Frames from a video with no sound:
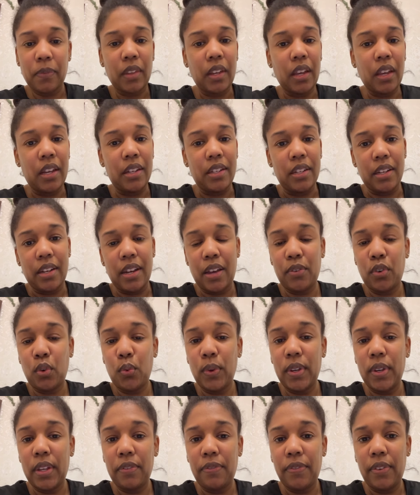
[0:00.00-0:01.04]
I did have a
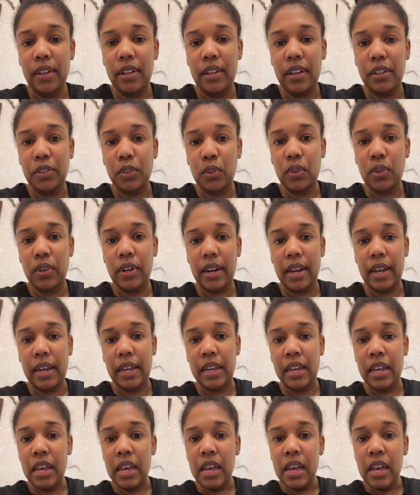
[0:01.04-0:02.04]
refeed yesterday,